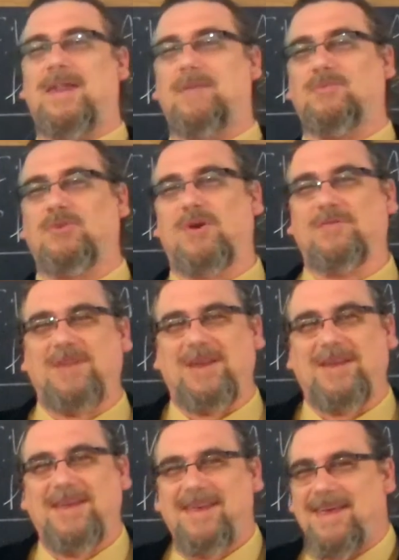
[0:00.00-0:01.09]
and observed
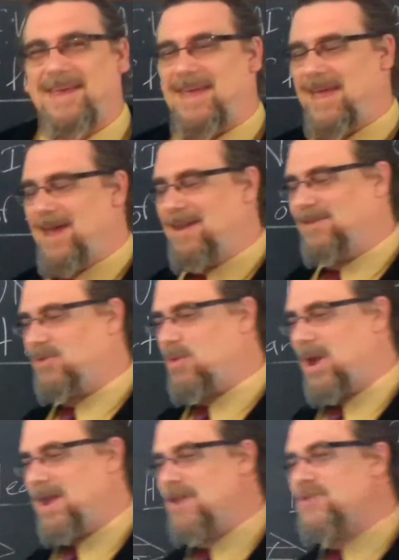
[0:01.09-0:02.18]
it. And it's
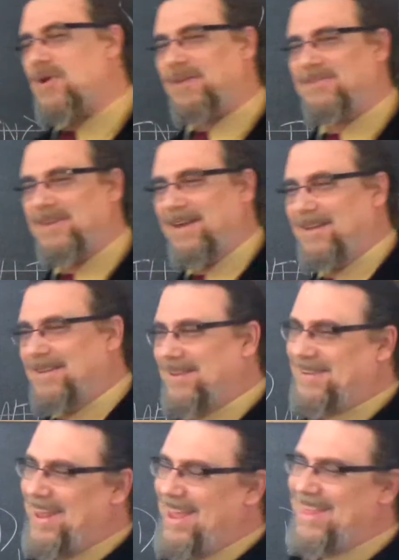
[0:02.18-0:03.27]
quite interesting to
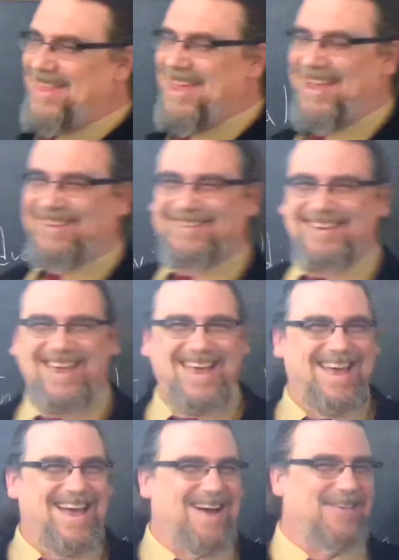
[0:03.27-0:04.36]
see things,
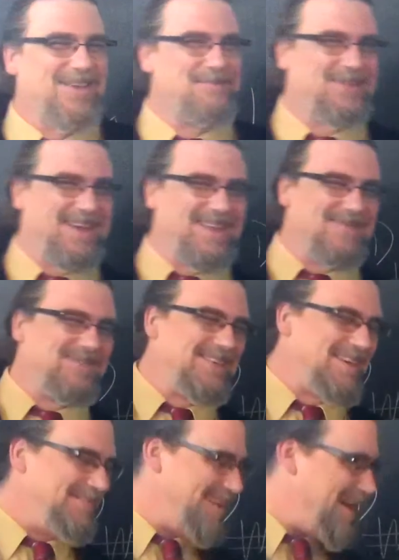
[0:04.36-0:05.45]
how they play
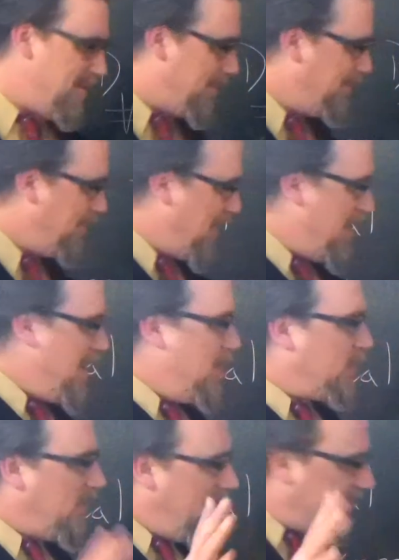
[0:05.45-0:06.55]
themselves out.
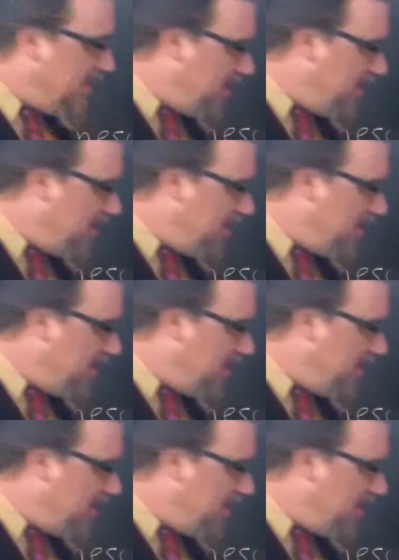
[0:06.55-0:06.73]
So that's